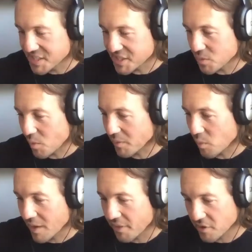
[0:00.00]
this the one
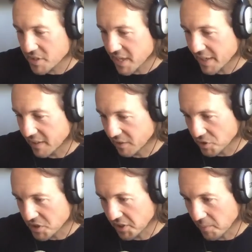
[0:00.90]
where they were saying it
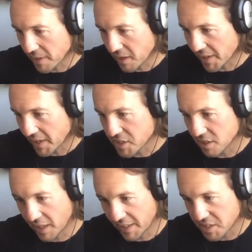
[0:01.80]
looks a little bit really? like
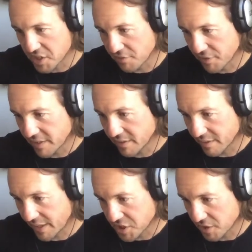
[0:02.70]
H like HIV?
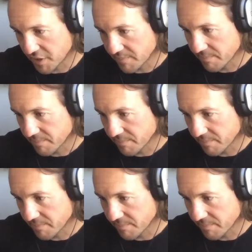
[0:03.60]
HIV? Yeah,